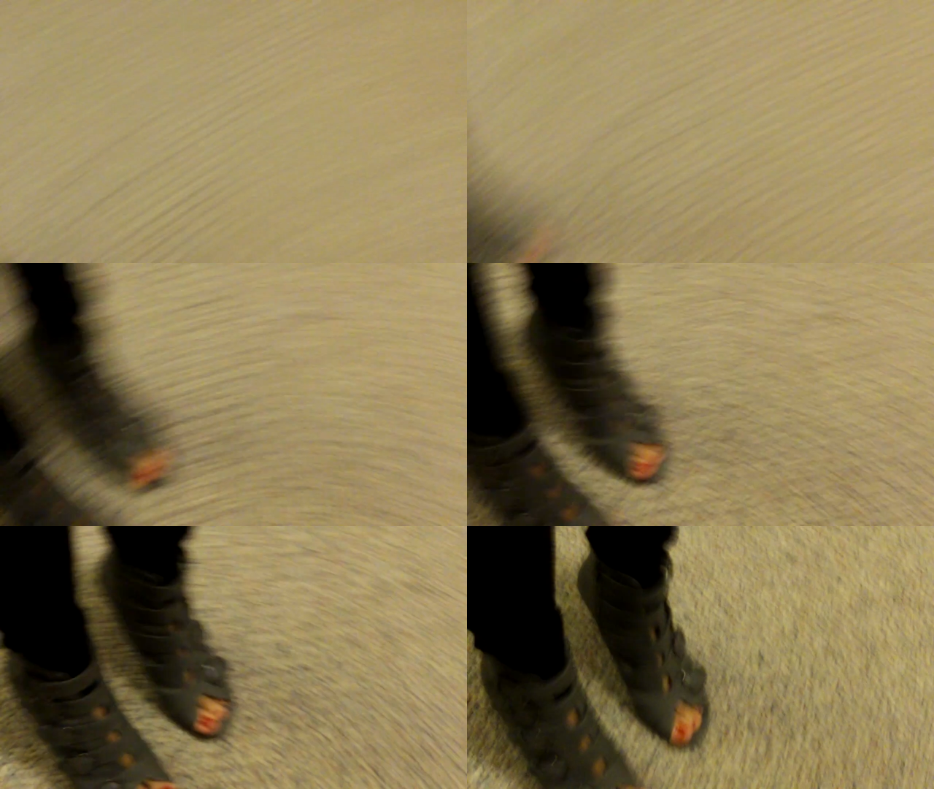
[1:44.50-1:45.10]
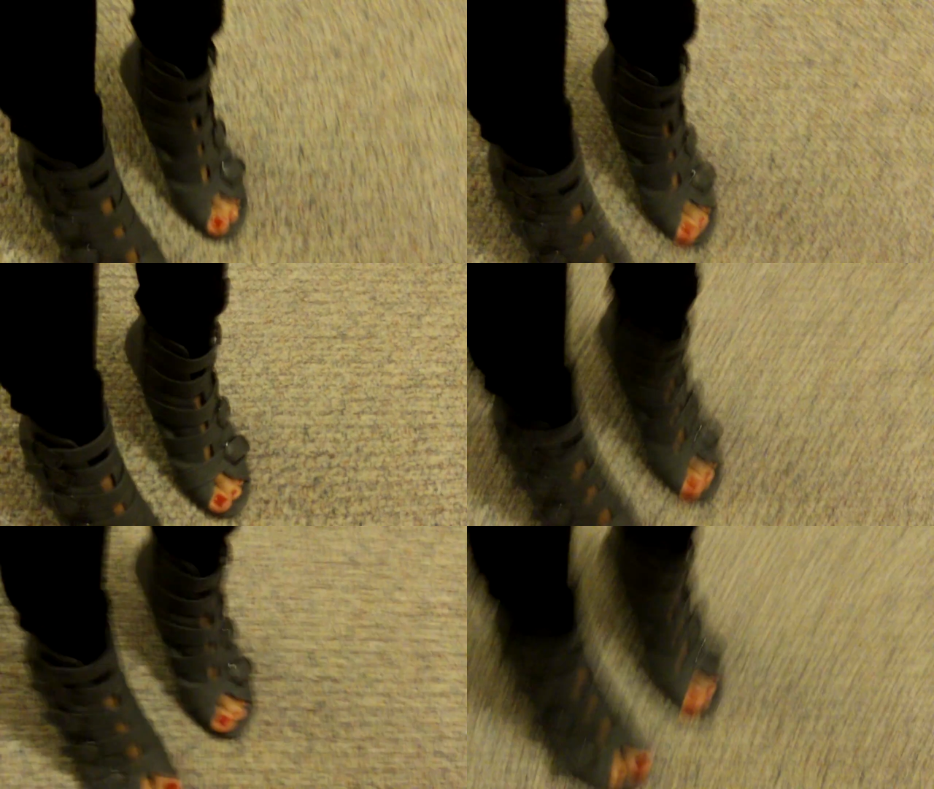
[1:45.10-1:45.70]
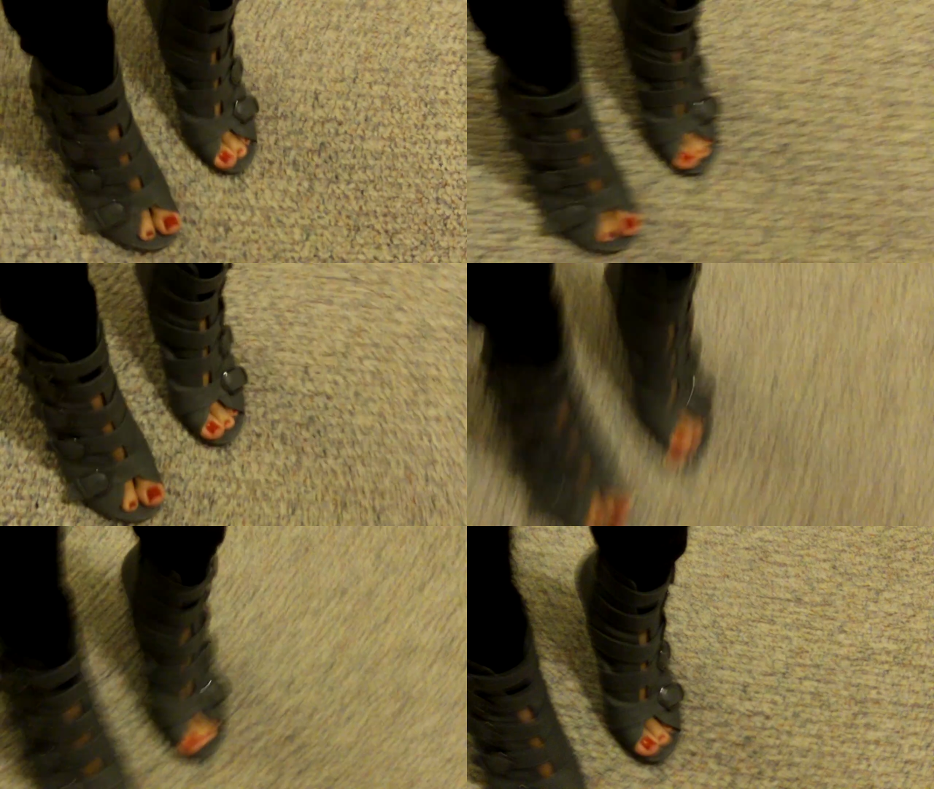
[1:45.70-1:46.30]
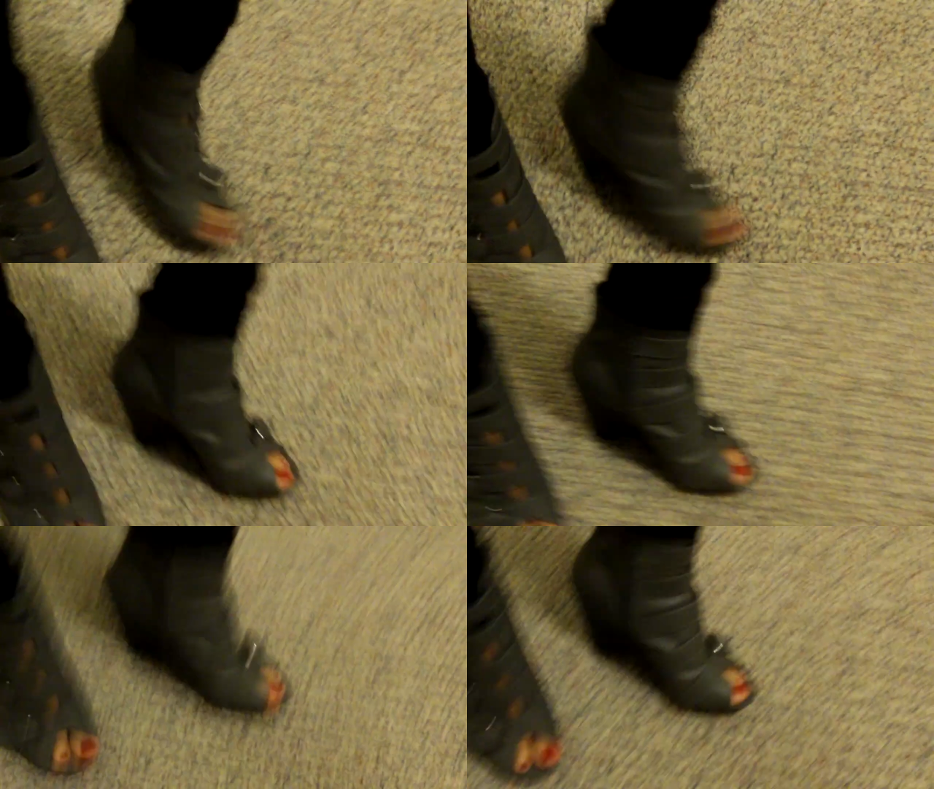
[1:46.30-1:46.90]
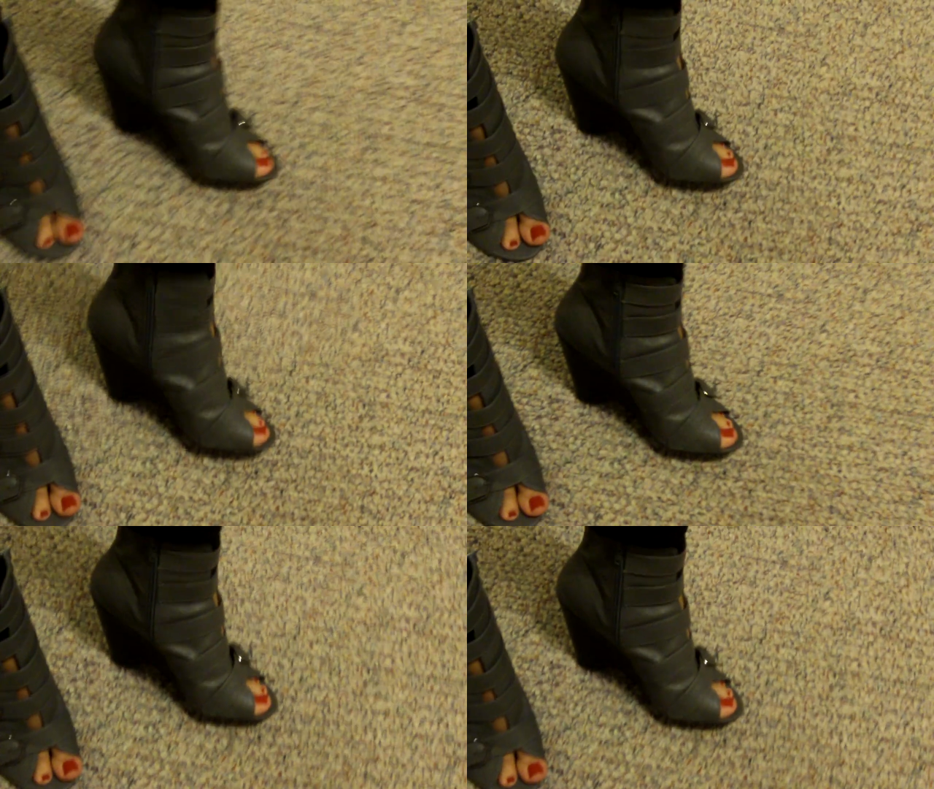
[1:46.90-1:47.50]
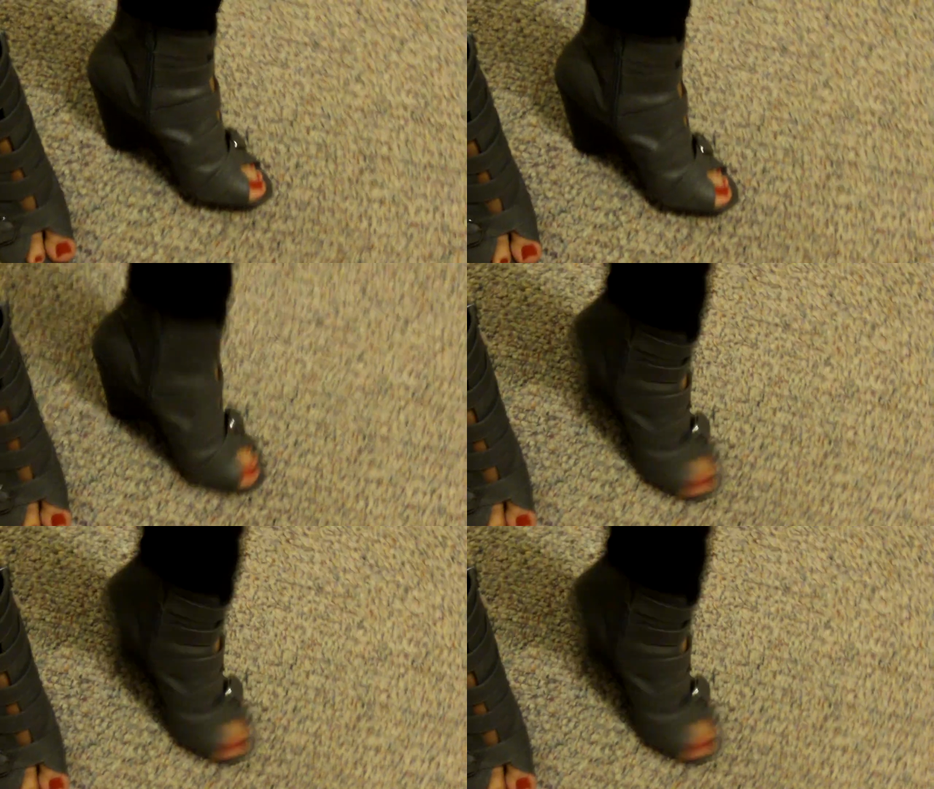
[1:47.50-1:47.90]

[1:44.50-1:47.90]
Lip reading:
No face is visible, so there are no lips to read.